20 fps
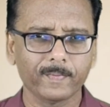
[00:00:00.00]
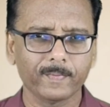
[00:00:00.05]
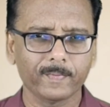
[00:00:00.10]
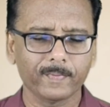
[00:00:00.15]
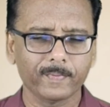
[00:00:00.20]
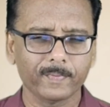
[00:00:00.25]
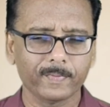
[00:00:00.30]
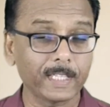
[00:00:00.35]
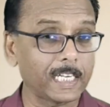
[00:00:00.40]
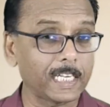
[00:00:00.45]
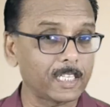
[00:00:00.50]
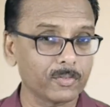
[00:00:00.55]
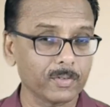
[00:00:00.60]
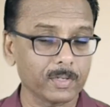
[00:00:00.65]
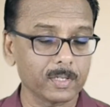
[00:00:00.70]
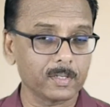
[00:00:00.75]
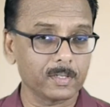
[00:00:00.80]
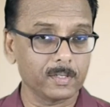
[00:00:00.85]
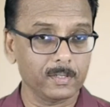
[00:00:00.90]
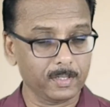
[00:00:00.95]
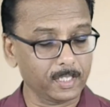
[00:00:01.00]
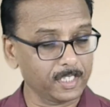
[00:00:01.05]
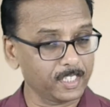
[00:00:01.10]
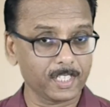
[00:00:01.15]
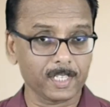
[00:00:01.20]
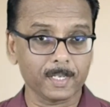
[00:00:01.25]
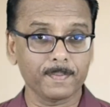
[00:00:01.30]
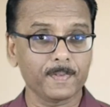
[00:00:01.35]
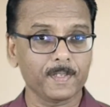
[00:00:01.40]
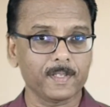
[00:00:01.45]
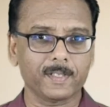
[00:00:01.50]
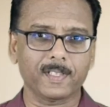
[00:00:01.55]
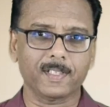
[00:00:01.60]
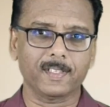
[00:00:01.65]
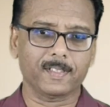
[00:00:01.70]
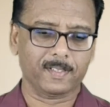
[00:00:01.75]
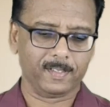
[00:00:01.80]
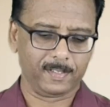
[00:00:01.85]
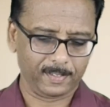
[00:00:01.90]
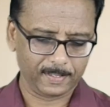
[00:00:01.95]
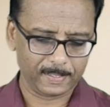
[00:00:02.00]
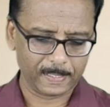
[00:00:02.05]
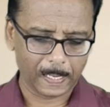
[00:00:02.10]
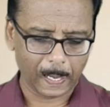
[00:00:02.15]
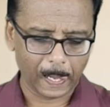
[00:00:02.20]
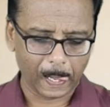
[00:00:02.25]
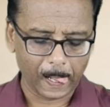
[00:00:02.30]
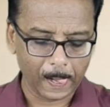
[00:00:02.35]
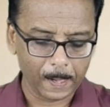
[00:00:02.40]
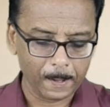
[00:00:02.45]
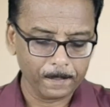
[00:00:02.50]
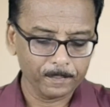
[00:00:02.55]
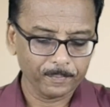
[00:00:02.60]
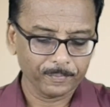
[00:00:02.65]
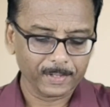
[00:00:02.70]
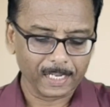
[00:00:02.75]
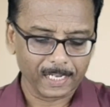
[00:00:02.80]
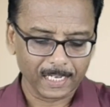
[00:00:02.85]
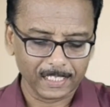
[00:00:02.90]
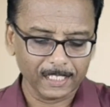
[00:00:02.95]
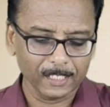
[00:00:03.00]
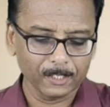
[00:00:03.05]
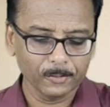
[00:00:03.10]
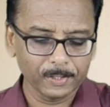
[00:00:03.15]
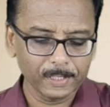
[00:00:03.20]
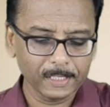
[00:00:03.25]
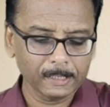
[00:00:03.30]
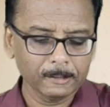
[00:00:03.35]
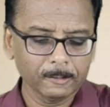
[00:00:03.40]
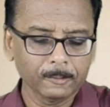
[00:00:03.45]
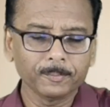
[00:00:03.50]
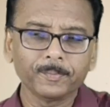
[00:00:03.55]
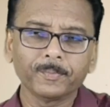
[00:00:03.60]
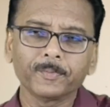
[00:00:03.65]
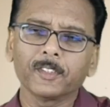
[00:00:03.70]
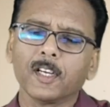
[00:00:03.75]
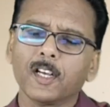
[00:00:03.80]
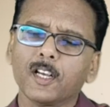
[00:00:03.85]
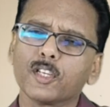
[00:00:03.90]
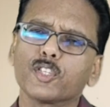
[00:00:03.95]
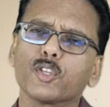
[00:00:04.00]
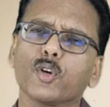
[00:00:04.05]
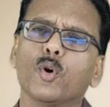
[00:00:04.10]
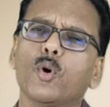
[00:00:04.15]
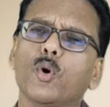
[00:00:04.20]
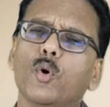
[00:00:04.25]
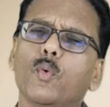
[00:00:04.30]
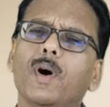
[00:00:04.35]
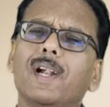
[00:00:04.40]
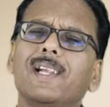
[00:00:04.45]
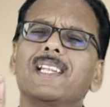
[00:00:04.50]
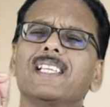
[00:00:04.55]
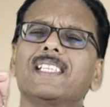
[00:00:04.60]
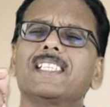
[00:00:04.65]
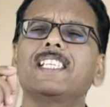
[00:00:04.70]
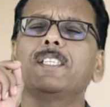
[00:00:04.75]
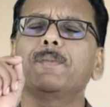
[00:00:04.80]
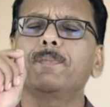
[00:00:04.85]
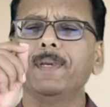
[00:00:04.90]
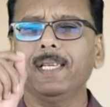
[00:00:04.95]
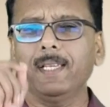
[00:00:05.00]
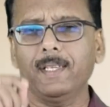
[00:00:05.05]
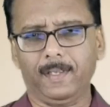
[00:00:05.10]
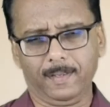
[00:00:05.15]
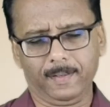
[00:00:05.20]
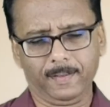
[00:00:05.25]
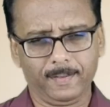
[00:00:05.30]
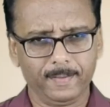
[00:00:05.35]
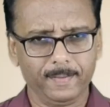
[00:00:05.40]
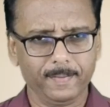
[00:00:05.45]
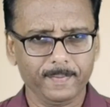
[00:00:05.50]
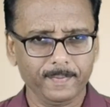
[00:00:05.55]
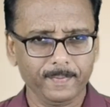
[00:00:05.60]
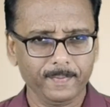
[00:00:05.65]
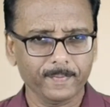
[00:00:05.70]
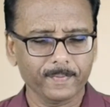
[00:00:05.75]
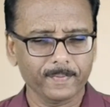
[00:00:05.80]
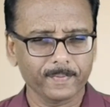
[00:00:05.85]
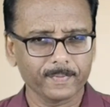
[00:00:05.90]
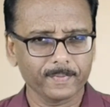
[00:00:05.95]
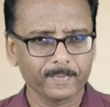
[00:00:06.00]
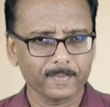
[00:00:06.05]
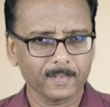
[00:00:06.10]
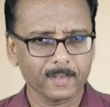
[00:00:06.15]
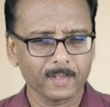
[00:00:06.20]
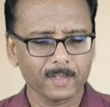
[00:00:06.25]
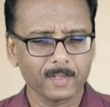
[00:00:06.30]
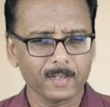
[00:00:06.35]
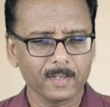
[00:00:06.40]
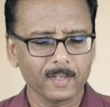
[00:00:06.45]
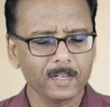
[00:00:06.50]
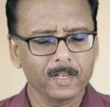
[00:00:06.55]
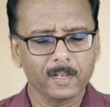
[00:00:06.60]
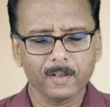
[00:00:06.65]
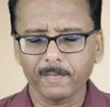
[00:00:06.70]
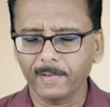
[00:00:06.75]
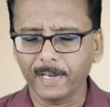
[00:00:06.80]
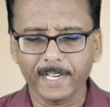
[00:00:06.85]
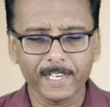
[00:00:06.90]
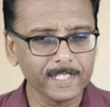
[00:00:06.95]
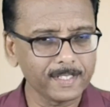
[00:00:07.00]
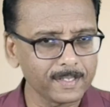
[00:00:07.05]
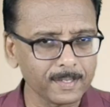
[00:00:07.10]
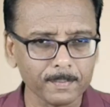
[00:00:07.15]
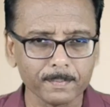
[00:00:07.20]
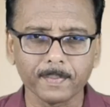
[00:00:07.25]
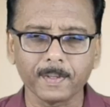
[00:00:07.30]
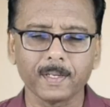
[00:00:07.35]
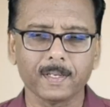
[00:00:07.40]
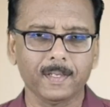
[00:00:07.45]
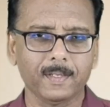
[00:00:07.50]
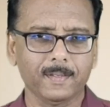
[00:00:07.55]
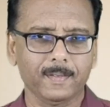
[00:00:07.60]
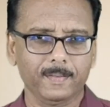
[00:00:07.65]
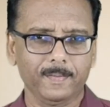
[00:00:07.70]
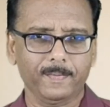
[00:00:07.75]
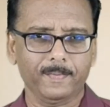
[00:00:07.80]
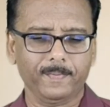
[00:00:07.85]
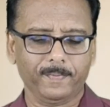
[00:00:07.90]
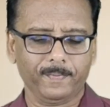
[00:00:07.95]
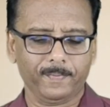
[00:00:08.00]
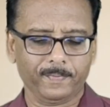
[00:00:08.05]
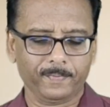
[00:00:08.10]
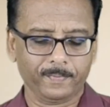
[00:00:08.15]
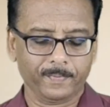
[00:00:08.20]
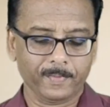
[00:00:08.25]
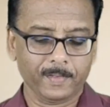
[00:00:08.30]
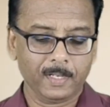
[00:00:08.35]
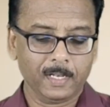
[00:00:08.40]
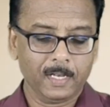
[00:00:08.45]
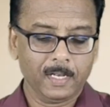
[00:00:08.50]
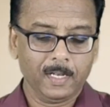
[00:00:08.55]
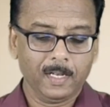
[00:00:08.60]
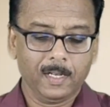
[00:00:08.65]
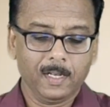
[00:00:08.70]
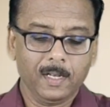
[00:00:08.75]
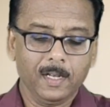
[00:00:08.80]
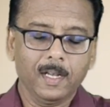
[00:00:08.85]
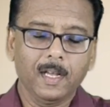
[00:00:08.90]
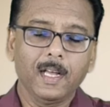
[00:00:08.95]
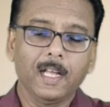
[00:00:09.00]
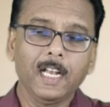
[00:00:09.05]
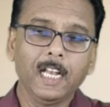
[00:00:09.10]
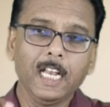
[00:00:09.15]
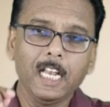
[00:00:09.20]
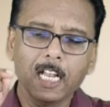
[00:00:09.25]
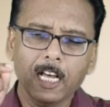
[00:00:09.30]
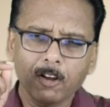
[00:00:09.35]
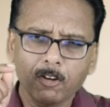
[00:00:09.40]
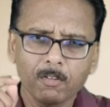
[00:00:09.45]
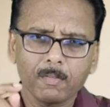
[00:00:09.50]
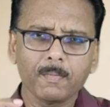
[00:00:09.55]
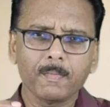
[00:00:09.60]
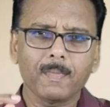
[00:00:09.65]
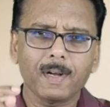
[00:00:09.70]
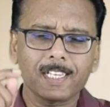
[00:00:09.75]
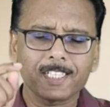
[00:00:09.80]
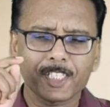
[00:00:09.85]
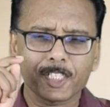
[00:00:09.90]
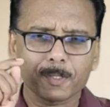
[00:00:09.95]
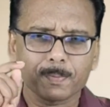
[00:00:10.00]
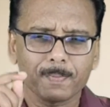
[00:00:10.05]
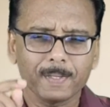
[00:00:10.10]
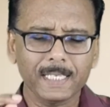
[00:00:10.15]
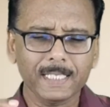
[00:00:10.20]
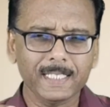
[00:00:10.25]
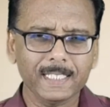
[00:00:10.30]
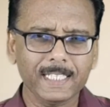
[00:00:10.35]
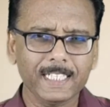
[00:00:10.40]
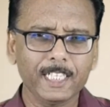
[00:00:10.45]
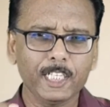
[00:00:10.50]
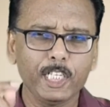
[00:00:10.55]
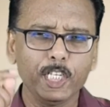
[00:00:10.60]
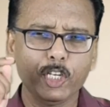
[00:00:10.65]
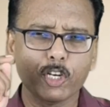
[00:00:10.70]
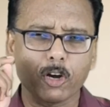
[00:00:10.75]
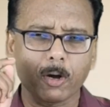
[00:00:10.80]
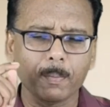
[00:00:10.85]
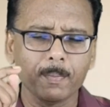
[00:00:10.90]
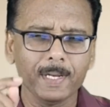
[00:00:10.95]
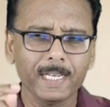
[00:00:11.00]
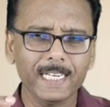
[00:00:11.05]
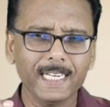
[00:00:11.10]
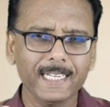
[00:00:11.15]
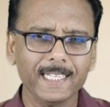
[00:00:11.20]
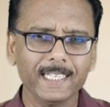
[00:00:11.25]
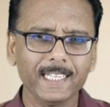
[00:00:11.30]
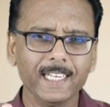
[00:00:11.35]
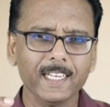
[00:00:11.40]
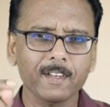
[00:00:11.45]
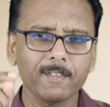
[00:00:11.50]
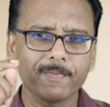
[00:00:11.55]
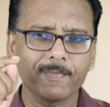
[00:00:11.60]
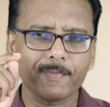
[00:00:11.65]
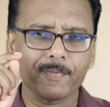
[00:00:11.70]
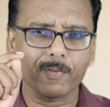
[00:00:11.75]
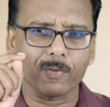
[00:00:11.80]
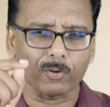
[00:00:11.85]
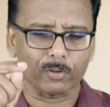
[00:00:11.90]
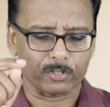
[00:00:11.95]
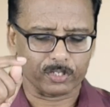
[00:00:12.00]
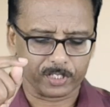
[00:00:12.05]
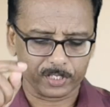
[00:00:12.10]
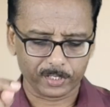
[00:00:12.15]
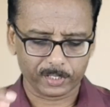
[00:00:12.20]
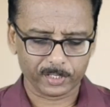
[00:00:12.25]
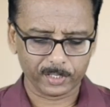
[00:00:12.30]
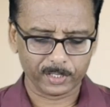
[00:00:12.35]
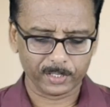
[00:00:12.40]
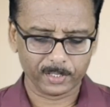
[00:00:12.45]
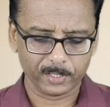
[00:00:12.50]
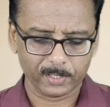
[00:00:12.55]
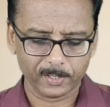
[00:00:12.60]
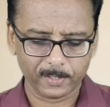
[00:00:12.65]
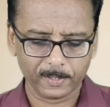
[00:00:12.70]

That's what the scripture says. Hallelujah. So, what does it mean? Very simple. Love must be the dominating force